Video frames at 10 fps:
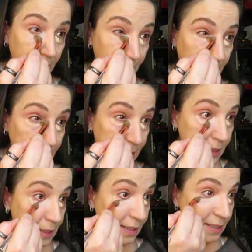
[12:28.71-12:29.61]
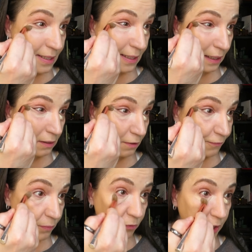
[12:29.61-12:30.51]
this concealer
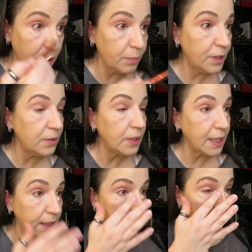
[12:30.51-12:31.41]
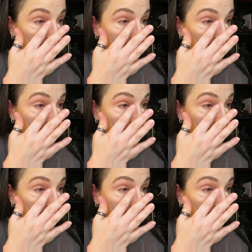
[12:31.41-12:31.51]
from Rare Beauty